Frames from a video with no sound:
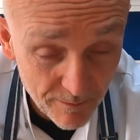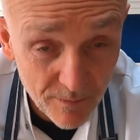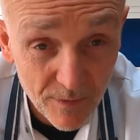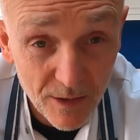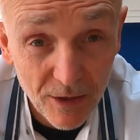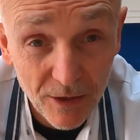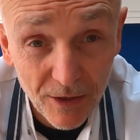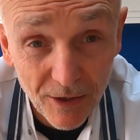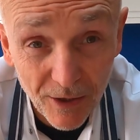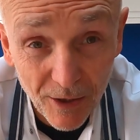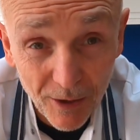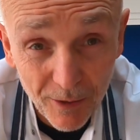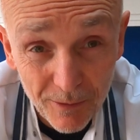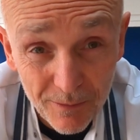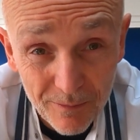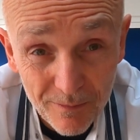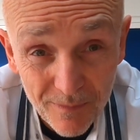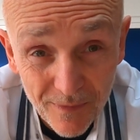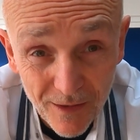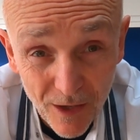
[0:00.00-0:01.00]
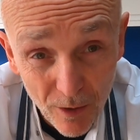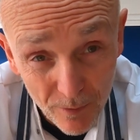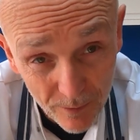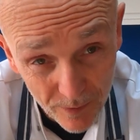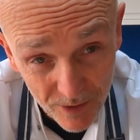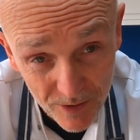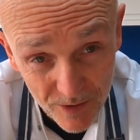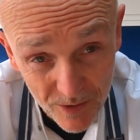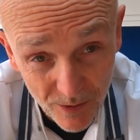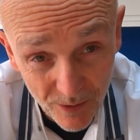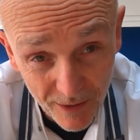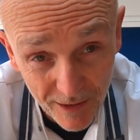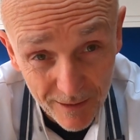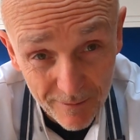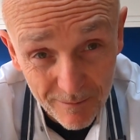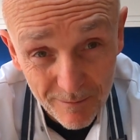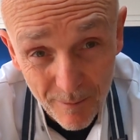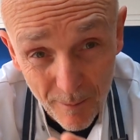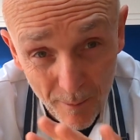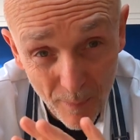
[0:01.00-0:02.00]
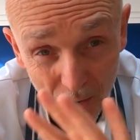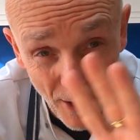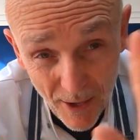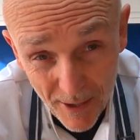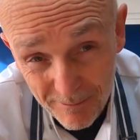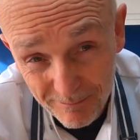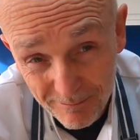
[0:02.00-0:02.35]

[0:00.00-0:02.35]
there you go. Hope you enjoyed it. Bye.